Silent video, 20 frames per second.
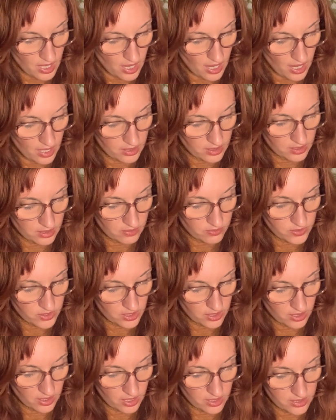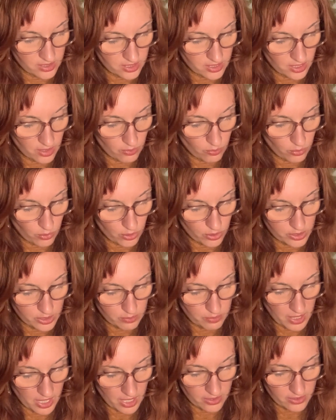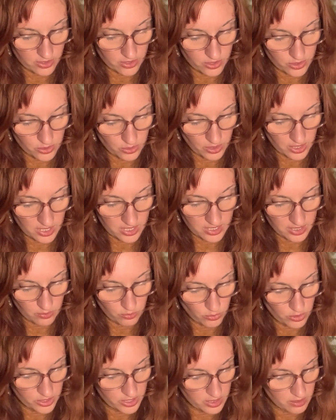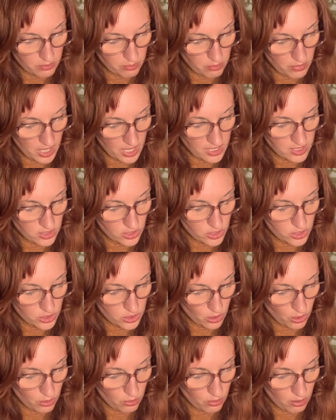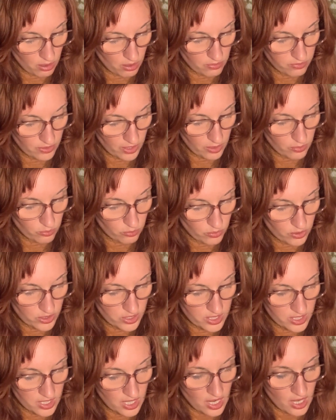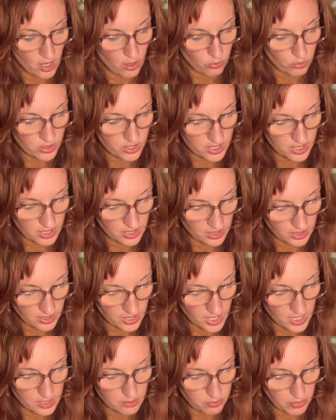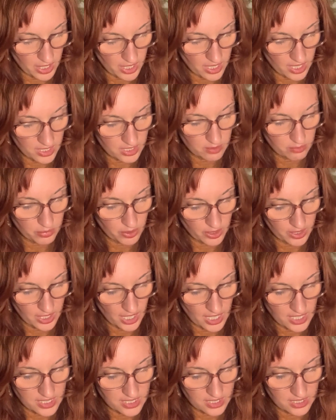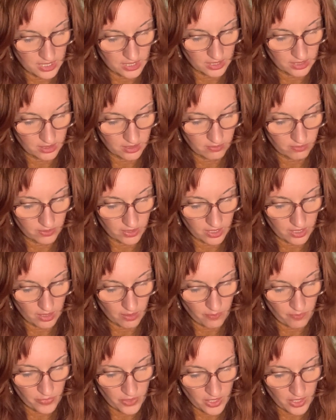and lived in London and walked about the streets and wasn't made a show off, and wasn't led by anybody, and didn't live in a